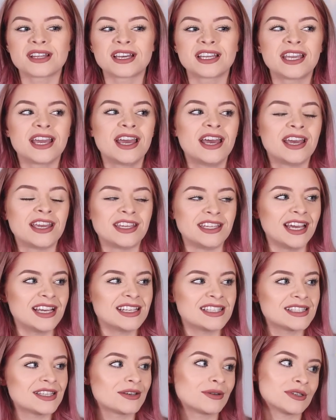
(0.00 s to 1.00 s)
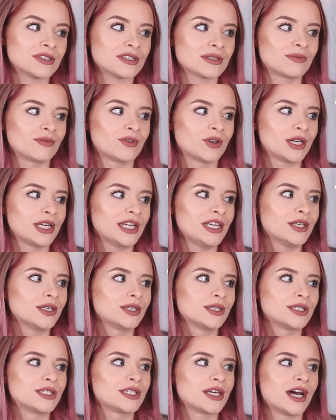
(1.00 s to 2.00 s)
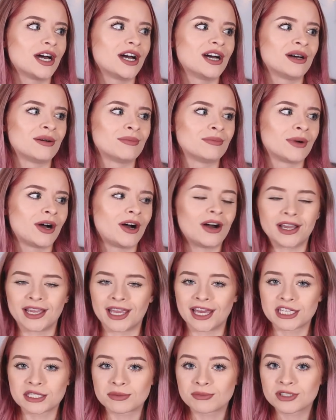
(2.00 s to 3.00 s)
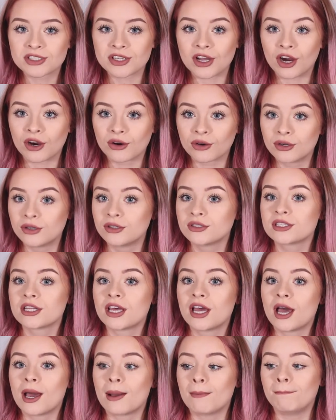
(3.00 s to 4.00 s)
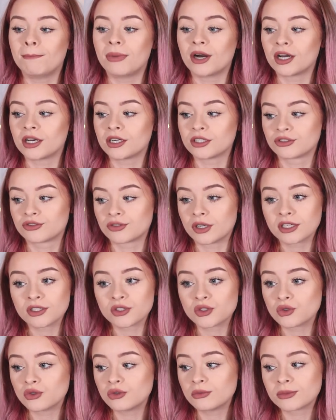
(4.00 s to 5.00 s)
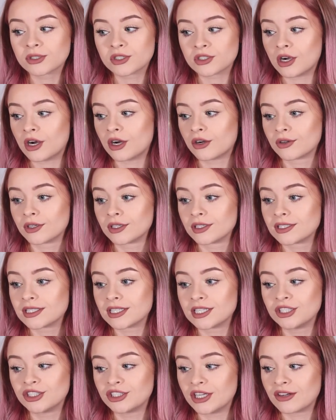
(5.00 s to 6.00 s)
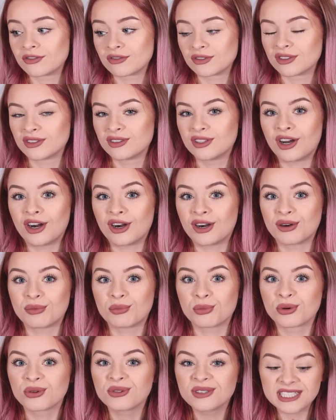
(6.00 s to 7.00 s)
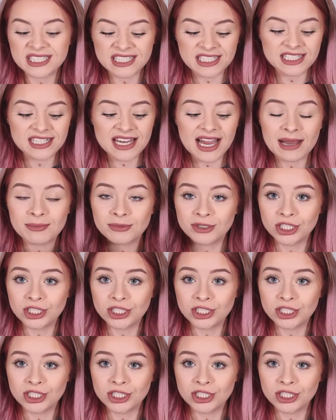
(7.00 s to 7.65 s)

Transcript: Like, yes, there are some really good um, high-end mascaras, but drugstore mascaras in general are pretty damn